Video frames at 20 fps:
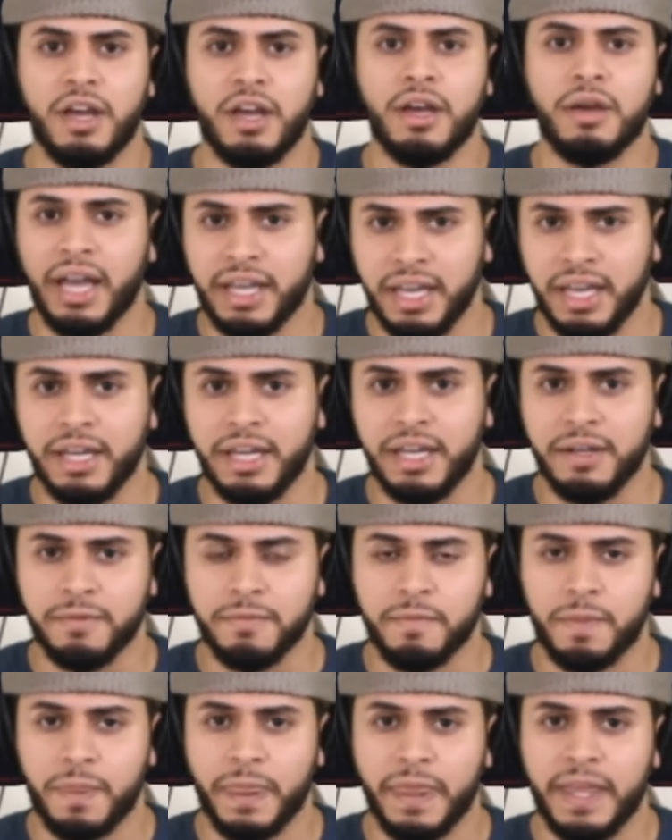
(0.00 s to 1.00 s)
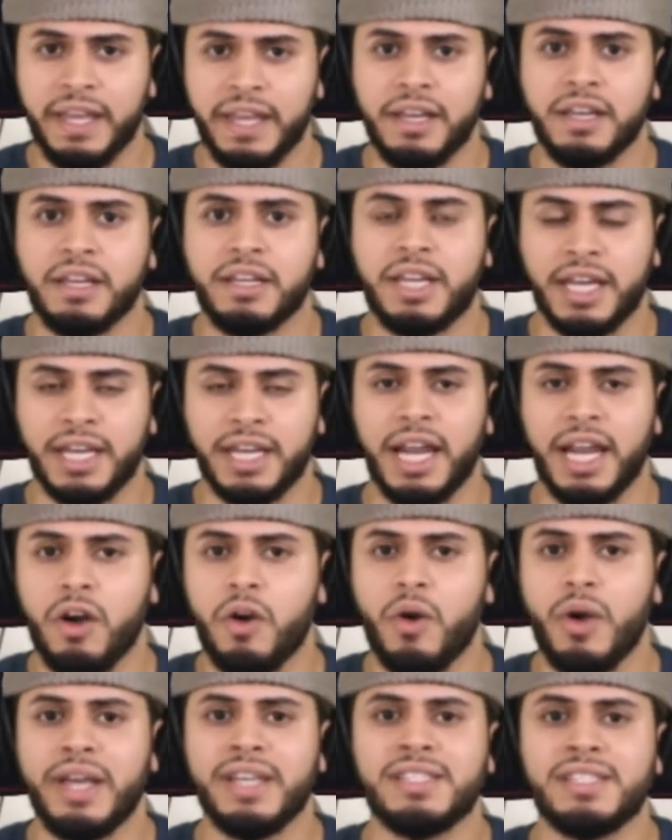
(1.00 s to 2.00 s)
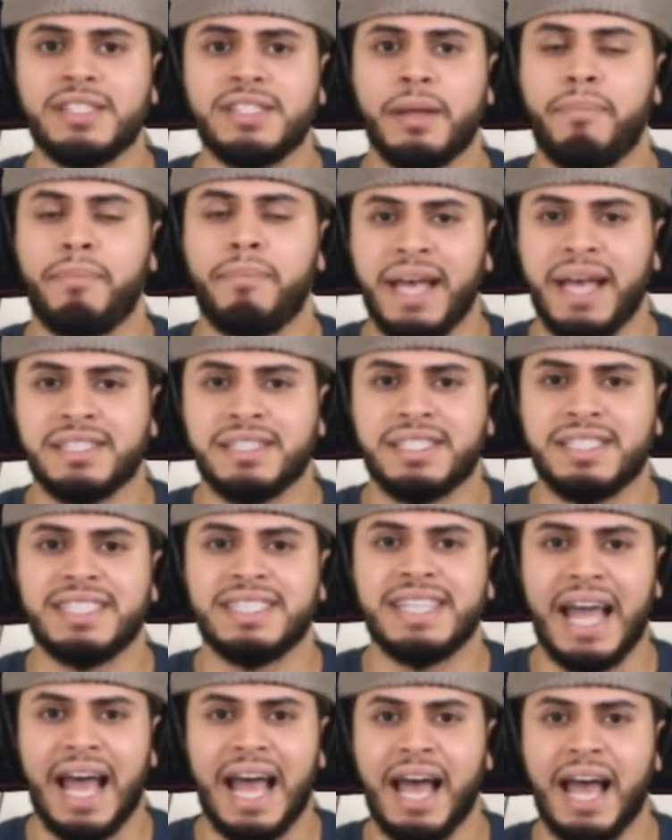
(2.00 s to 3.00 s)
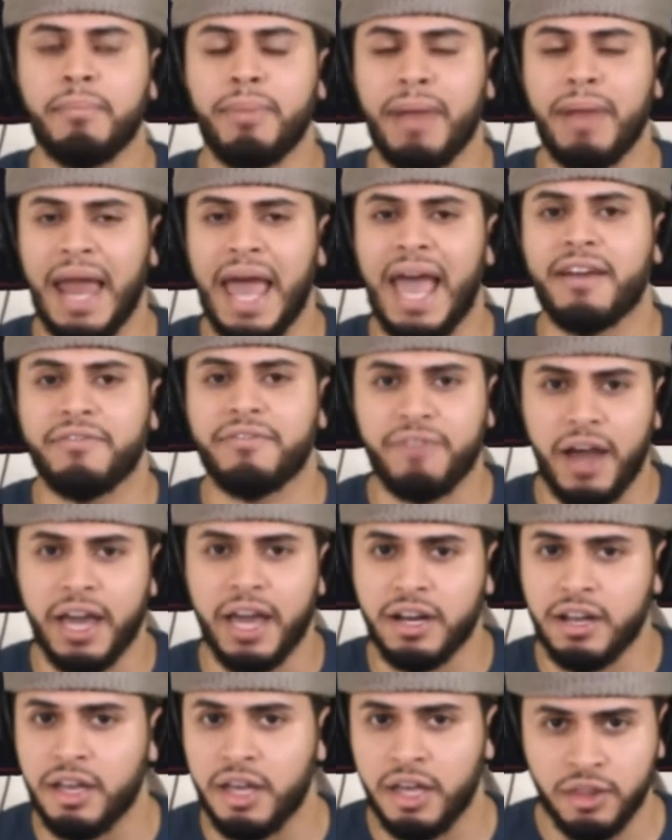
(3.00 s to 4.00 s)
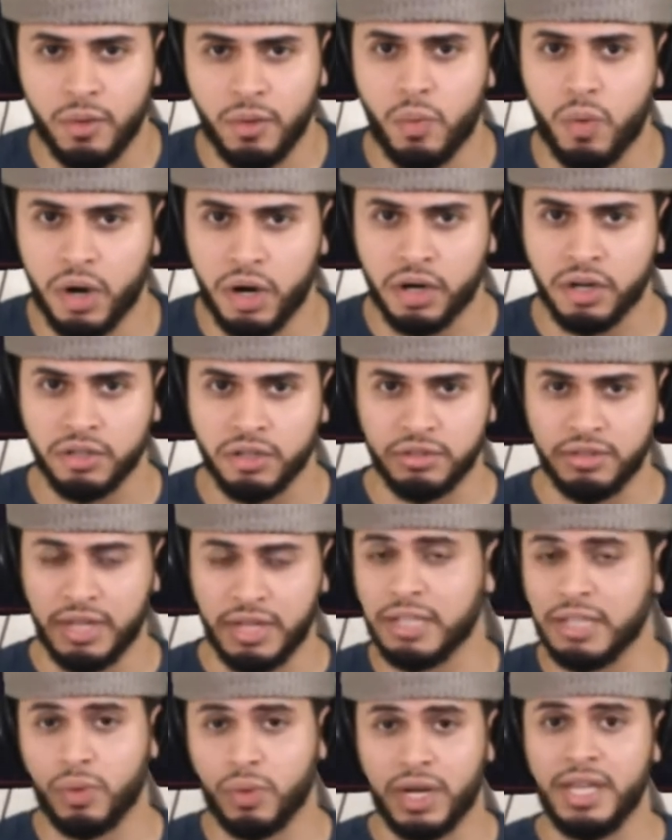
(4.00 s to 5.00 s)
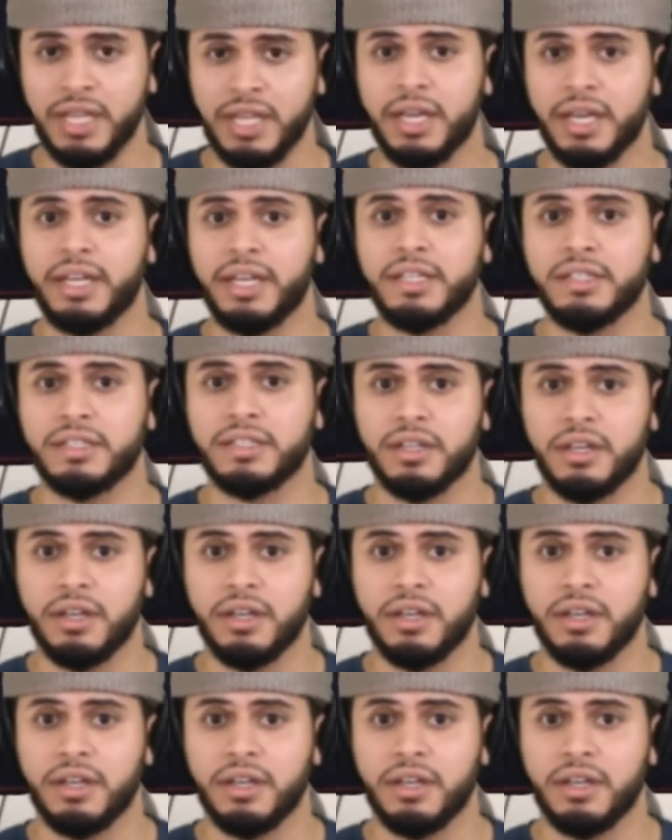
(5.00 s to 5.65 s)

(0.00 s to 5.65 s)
Again, Canelo is the best non-Black fighter in the world. That's what he is.